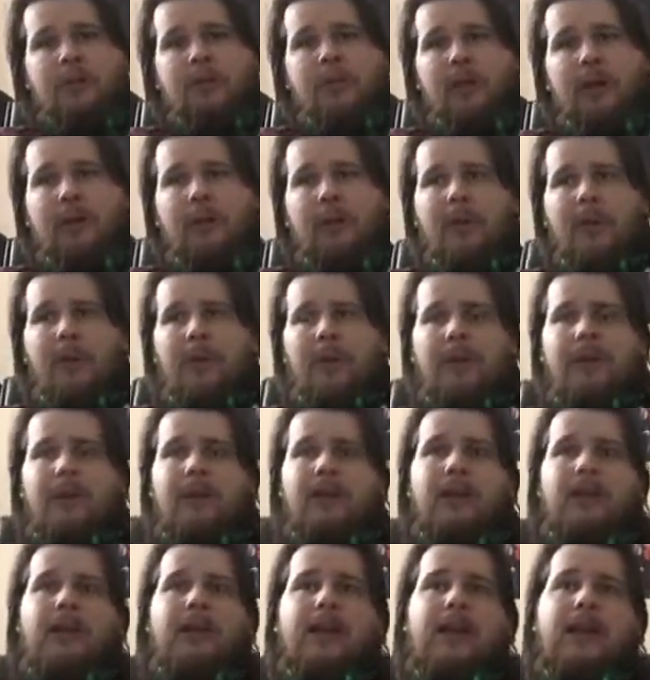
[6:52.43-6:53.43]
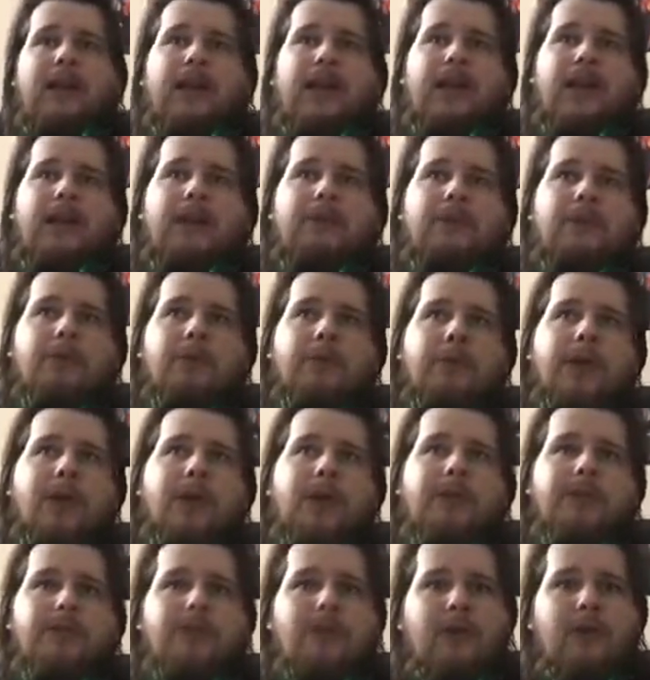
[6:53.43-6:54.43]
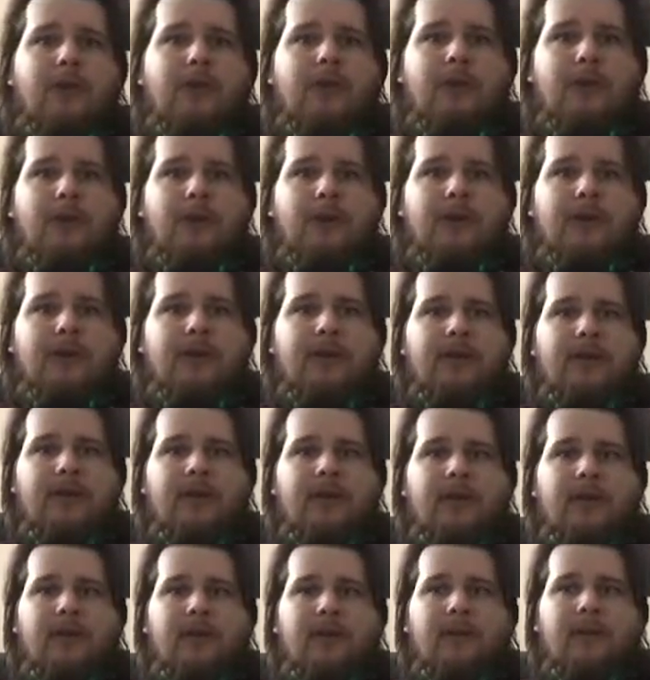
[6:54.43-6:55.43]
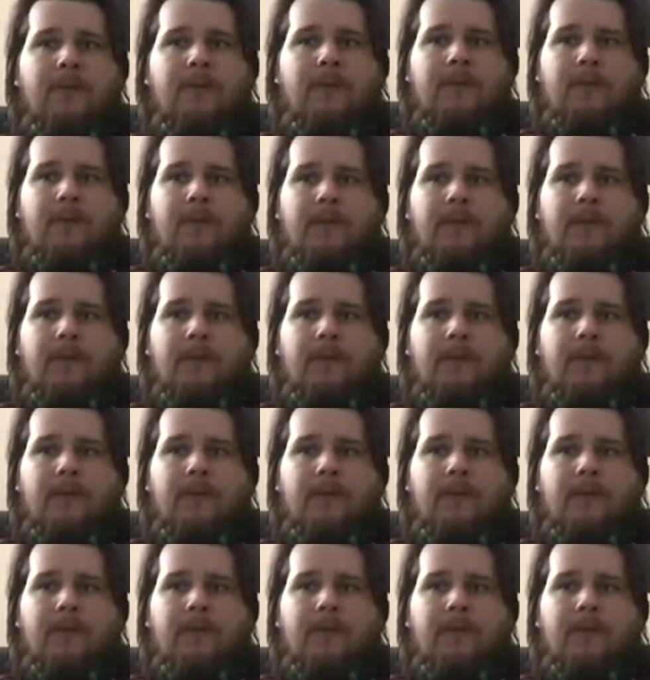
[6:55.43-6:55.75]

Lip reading: We will raise more awareness of